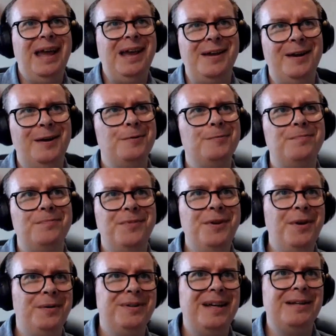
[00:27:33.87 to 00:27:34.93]
hey,
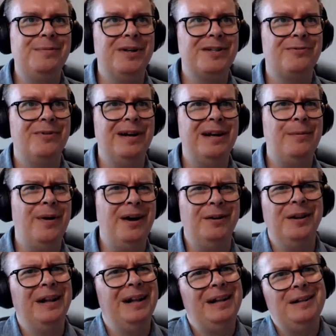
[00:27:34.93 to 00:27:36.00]
Databricks really
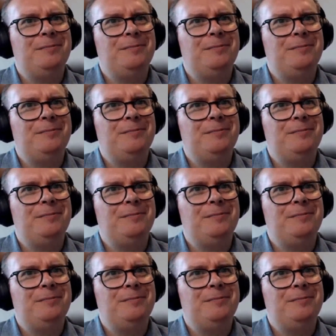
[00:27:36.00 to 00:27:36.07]
well.